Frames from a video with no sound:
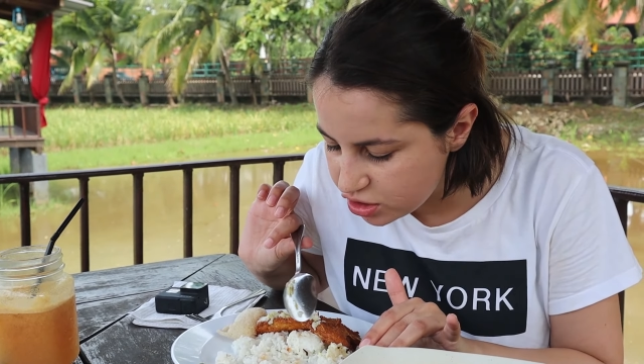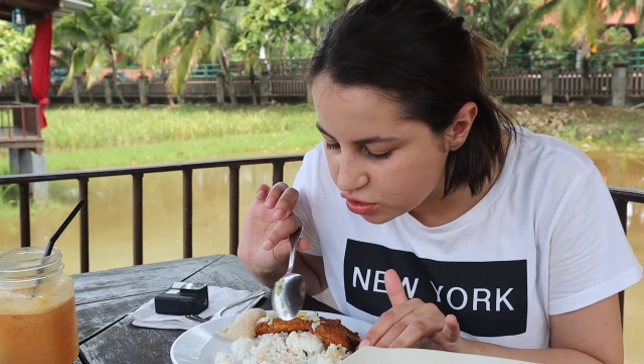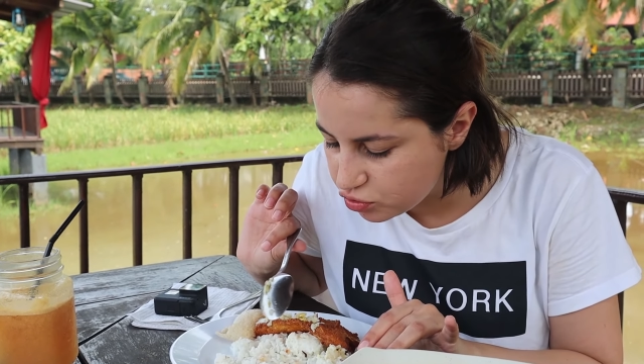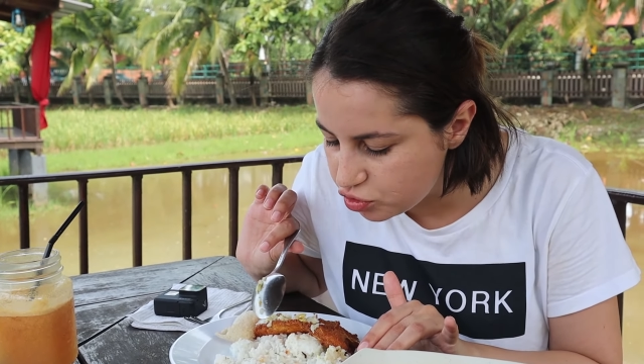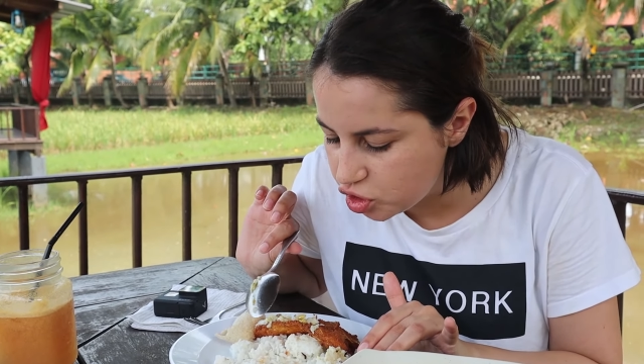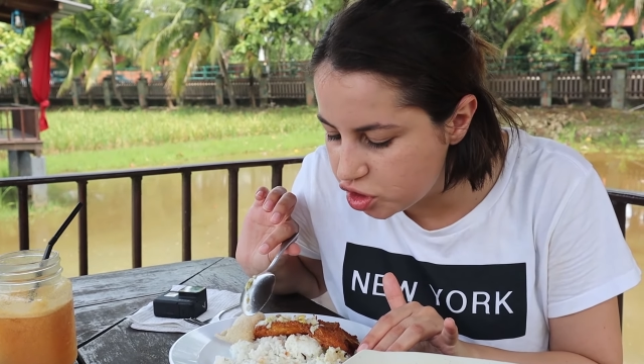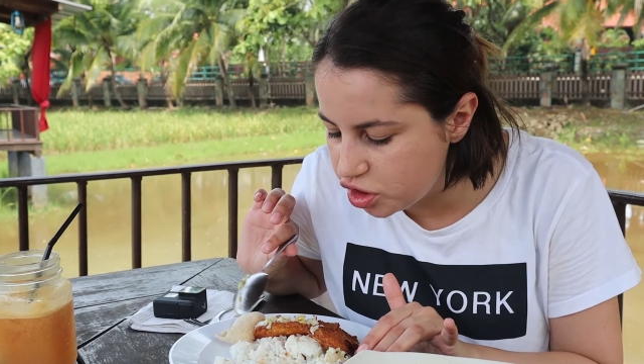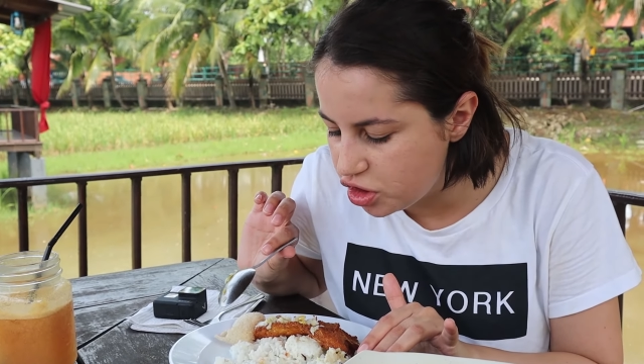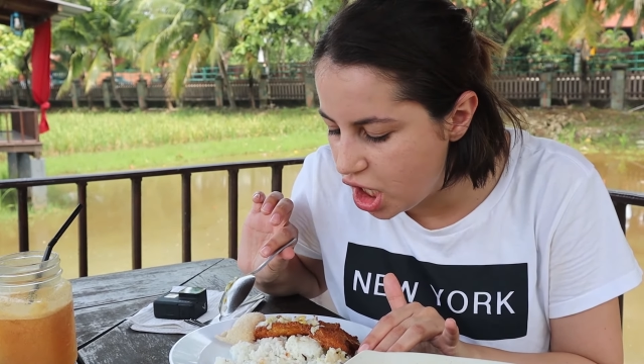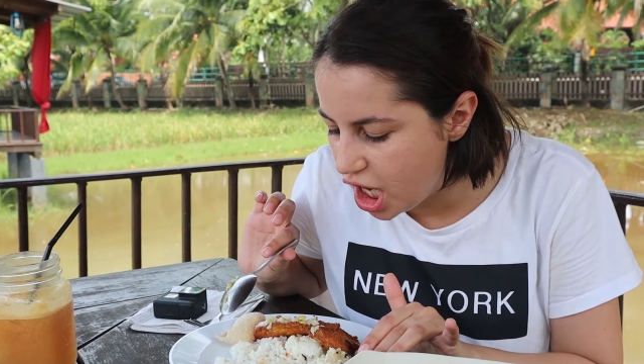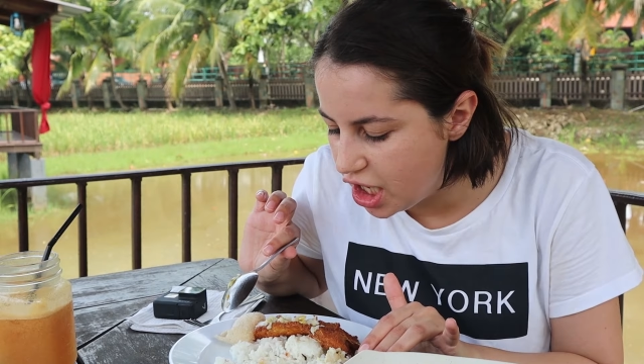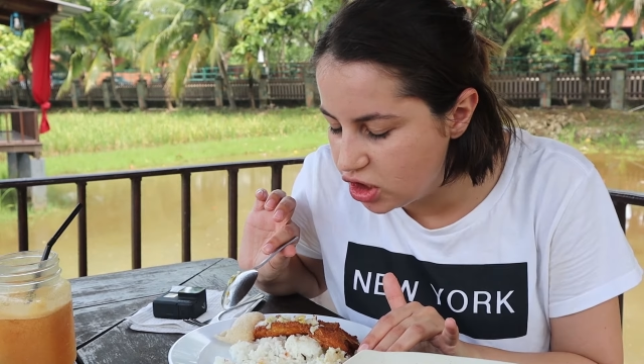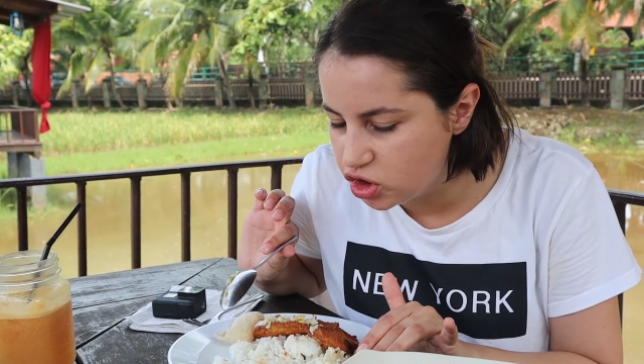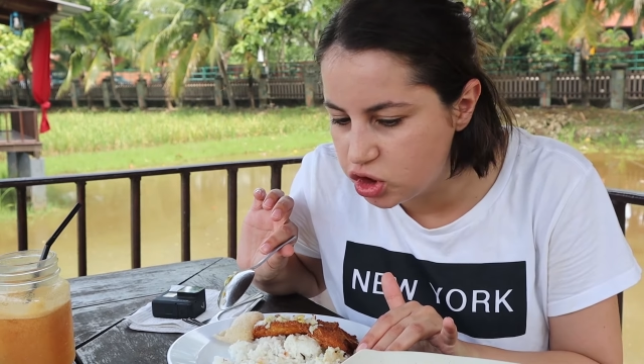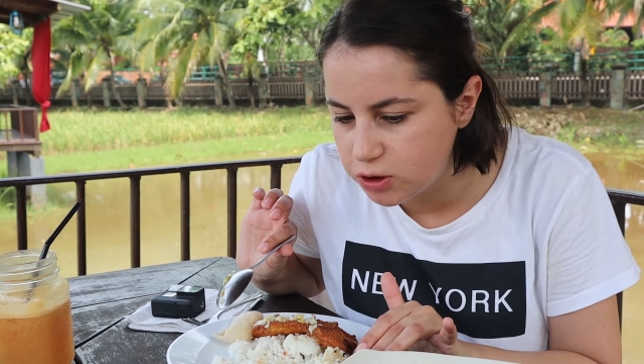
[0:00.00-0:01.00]
it's really
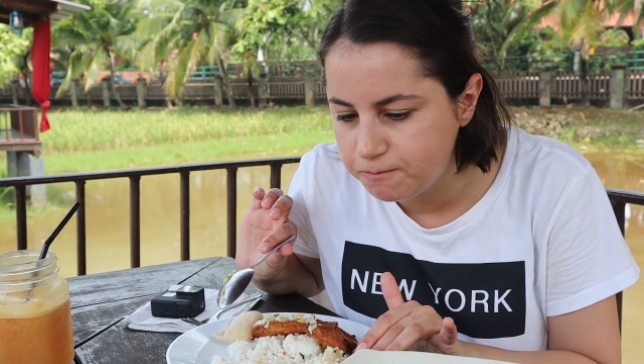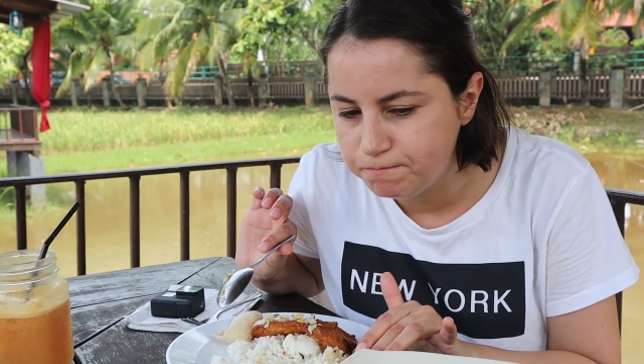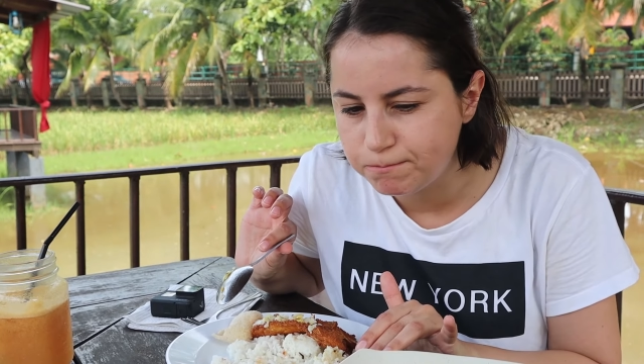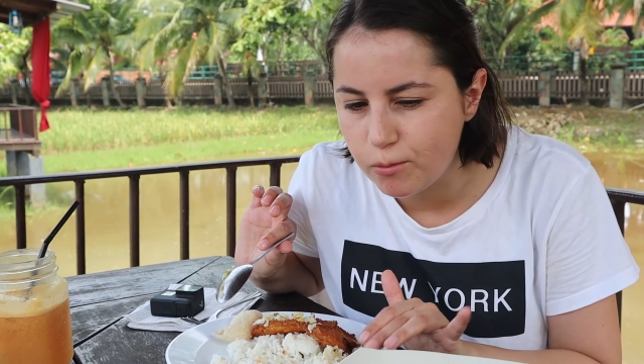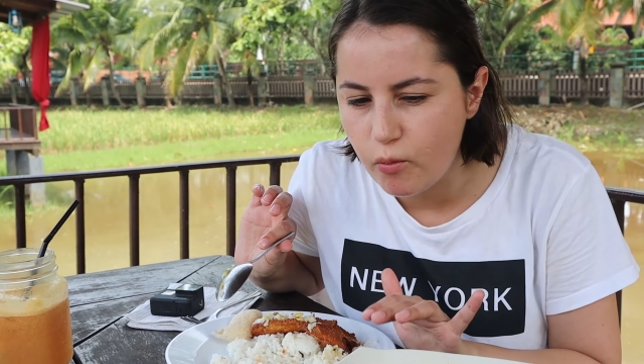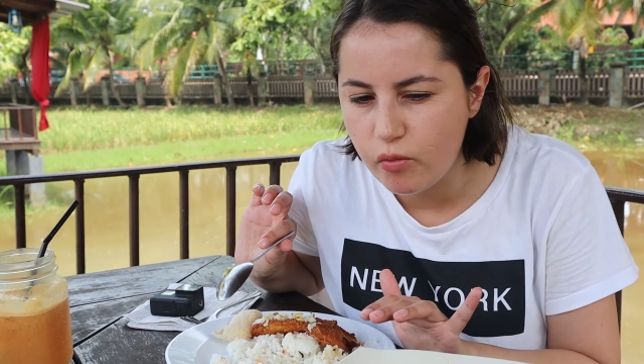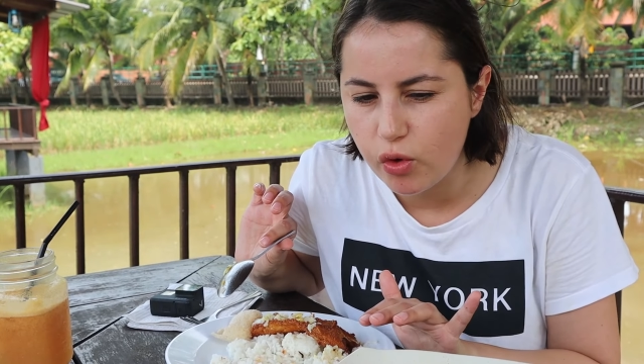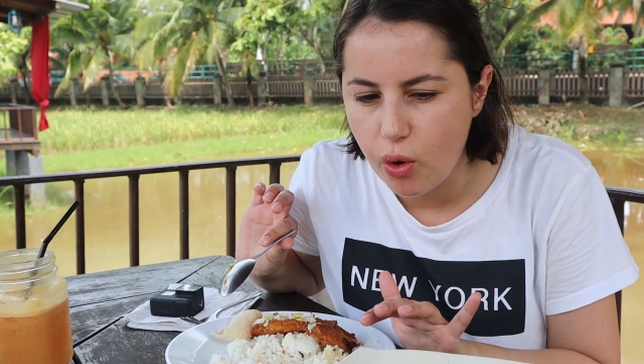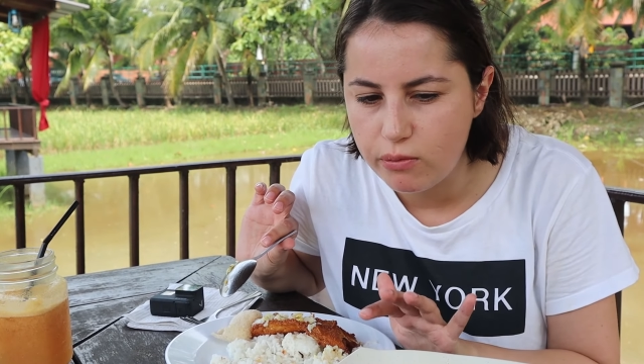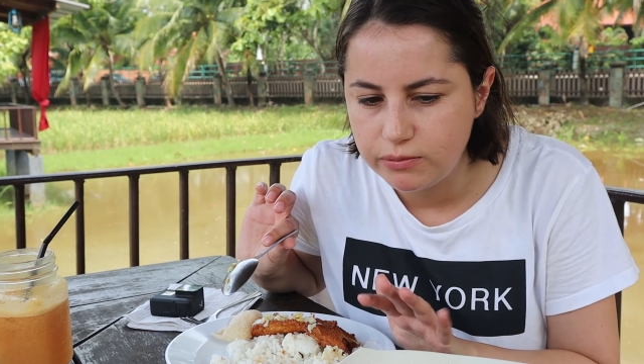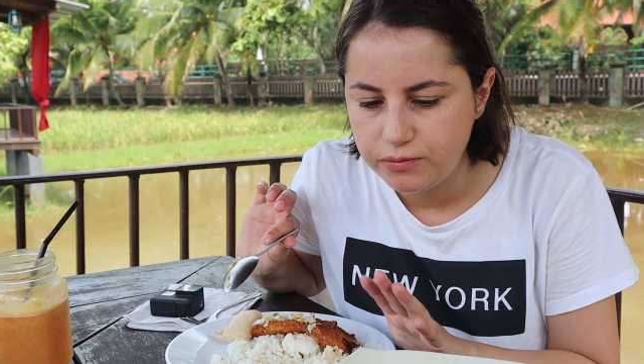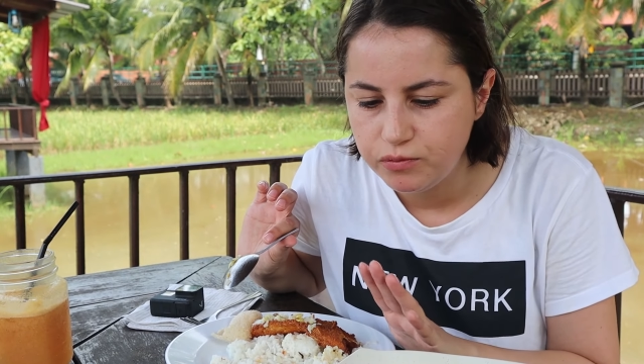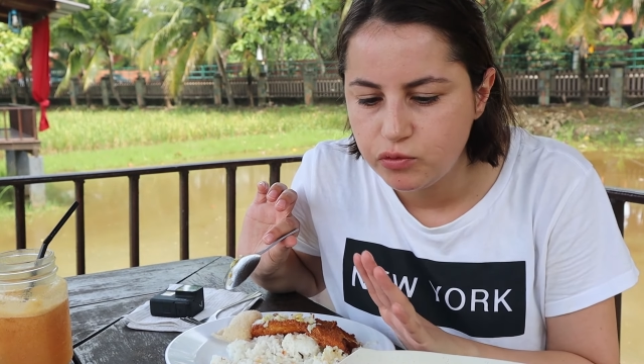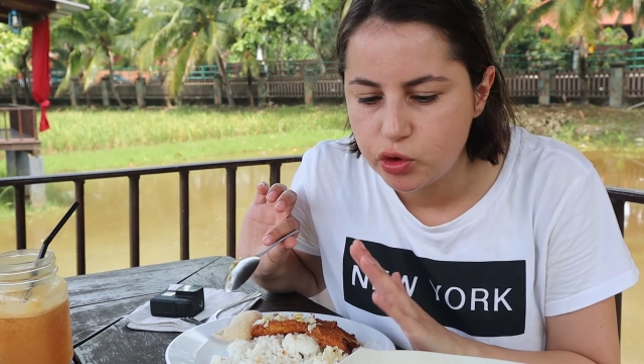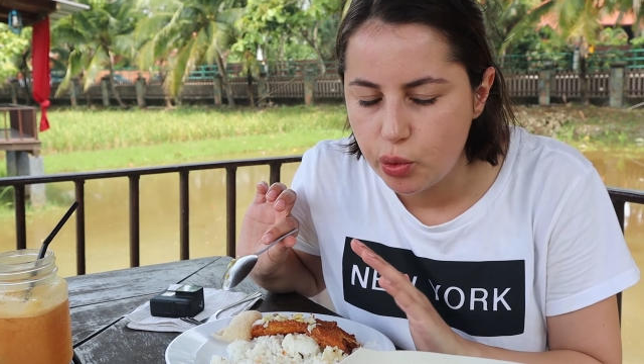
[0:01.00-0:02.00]
nice.
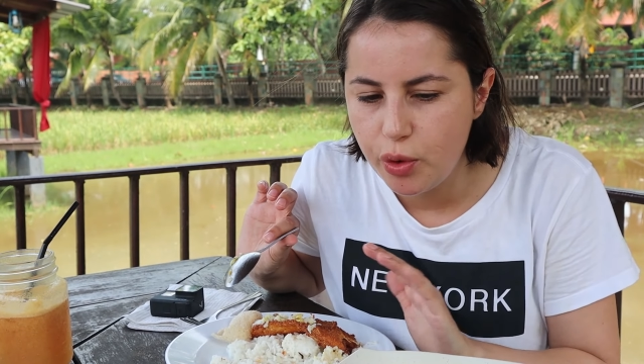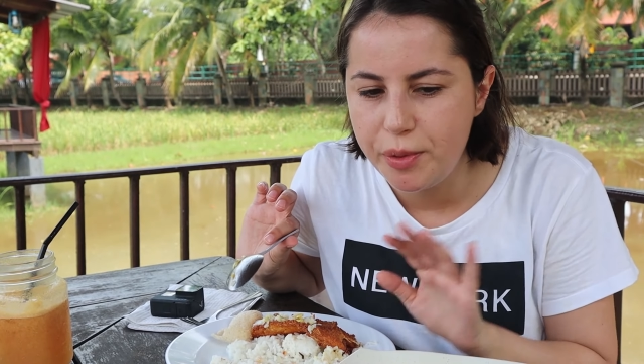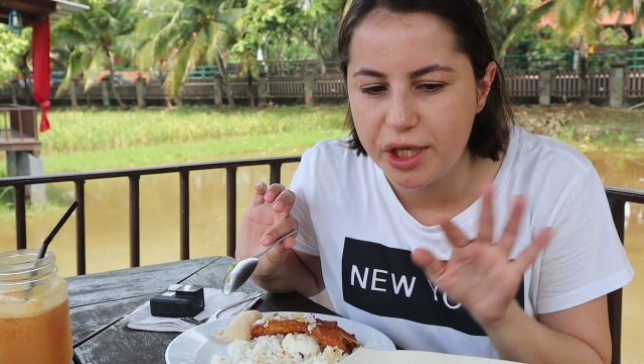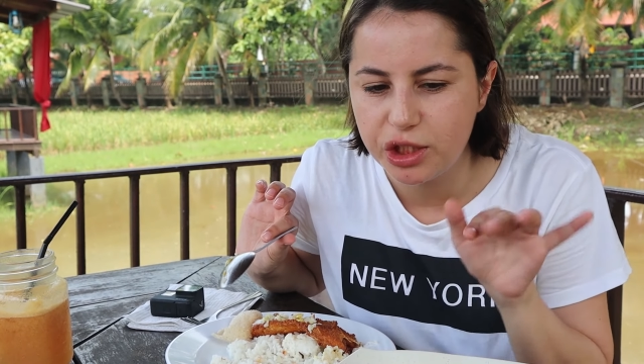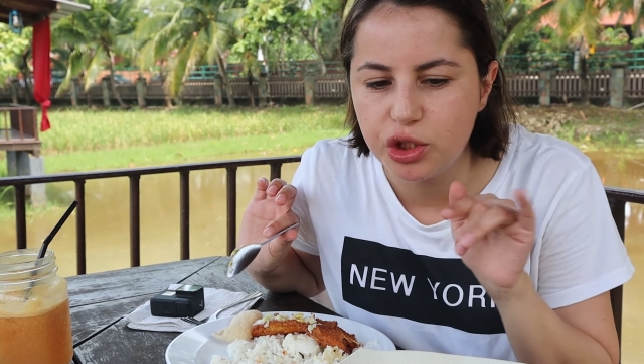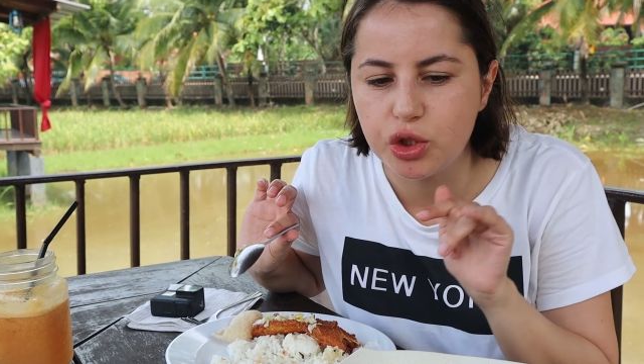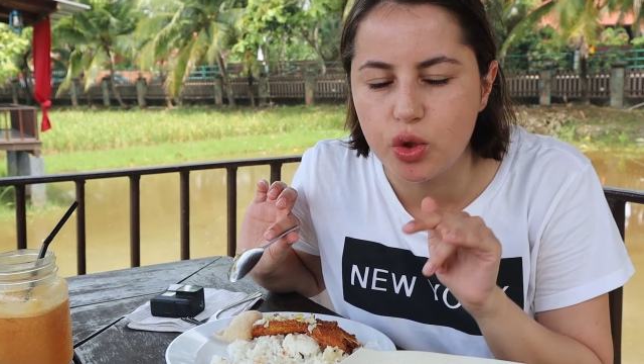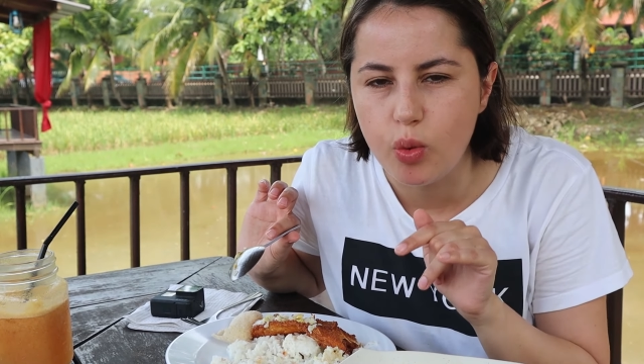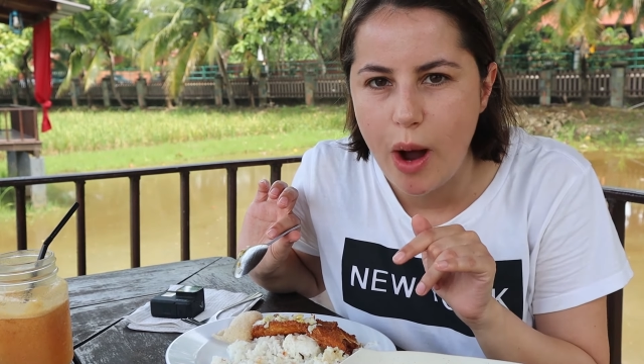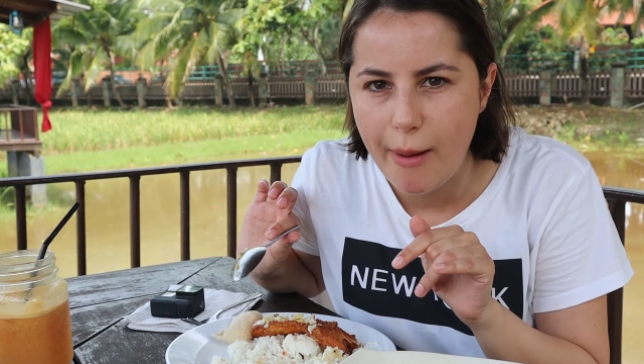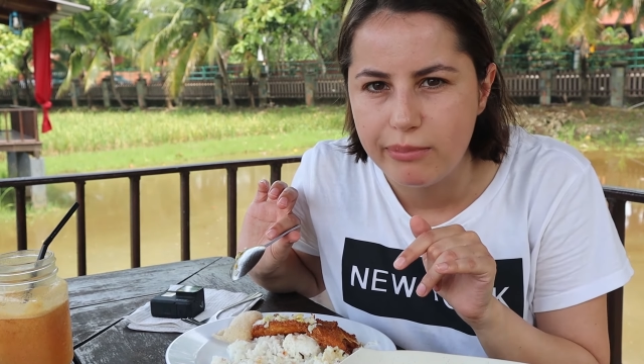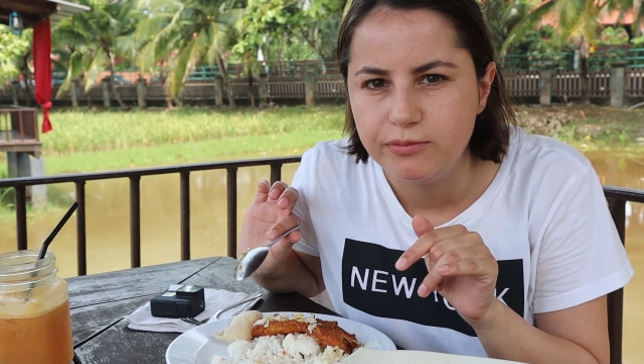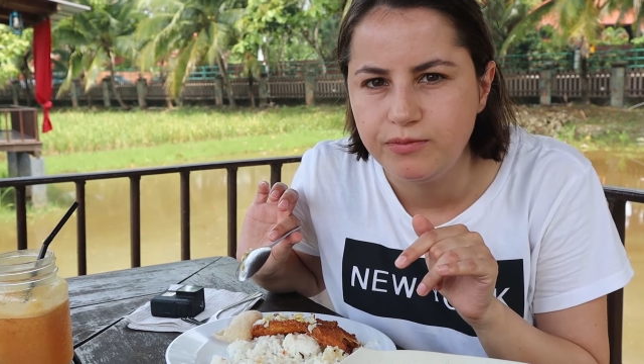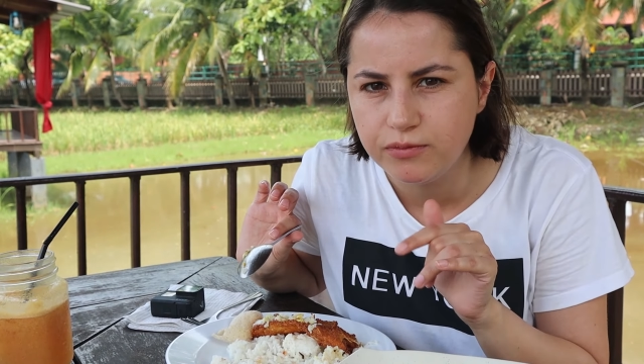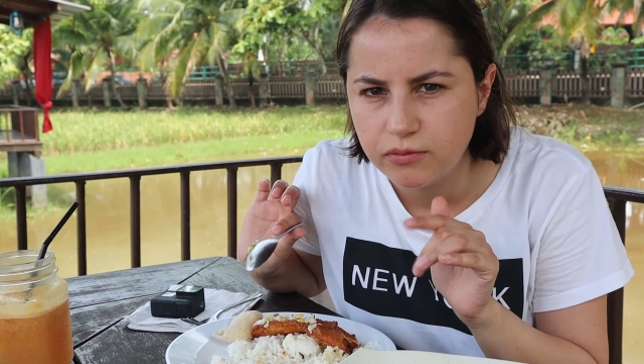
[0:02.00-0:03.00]
We picked a good
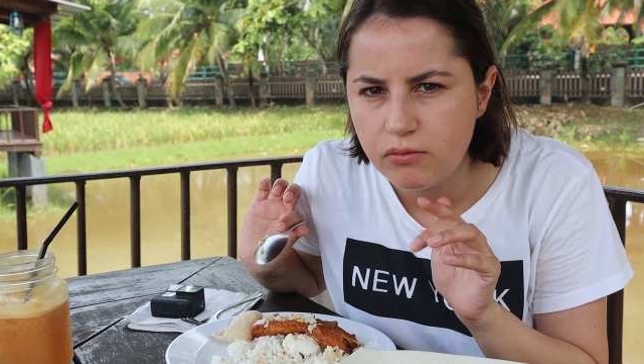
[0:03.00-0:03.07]
one.